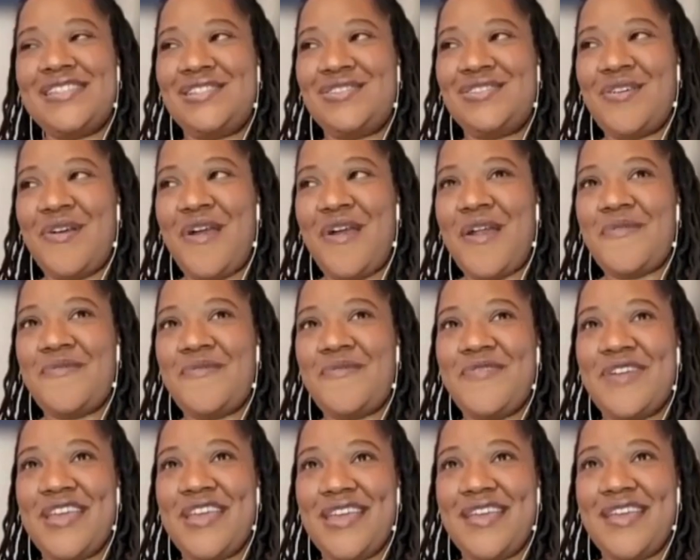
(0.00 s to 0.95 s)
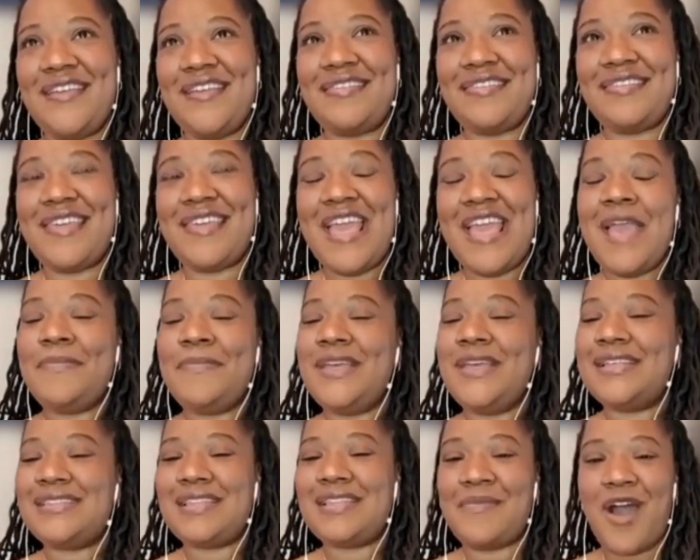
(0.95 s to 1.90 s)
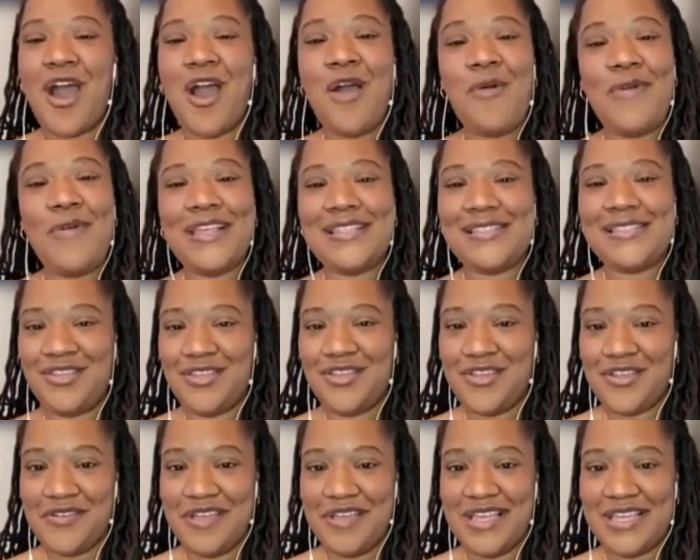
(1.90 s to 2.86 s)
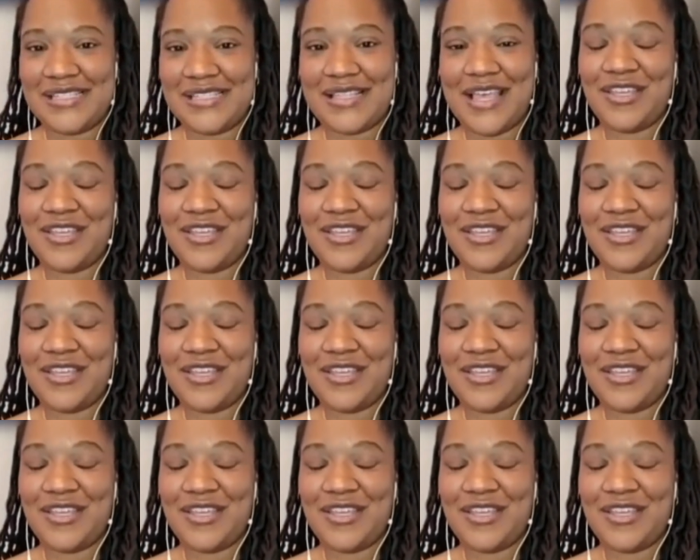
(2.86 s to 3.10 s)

start with, because I'm always curious.